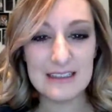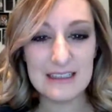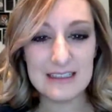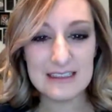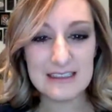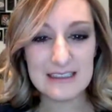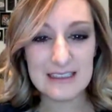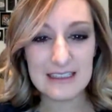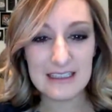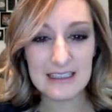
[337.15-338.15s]
Let's
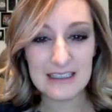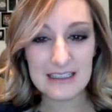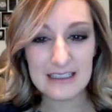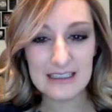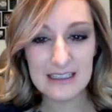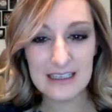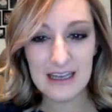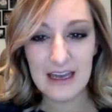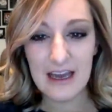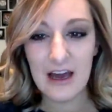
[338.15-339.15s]
see.
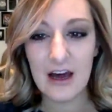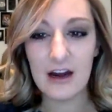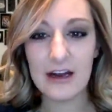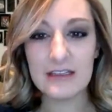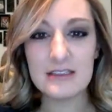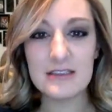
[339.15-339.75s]
All right,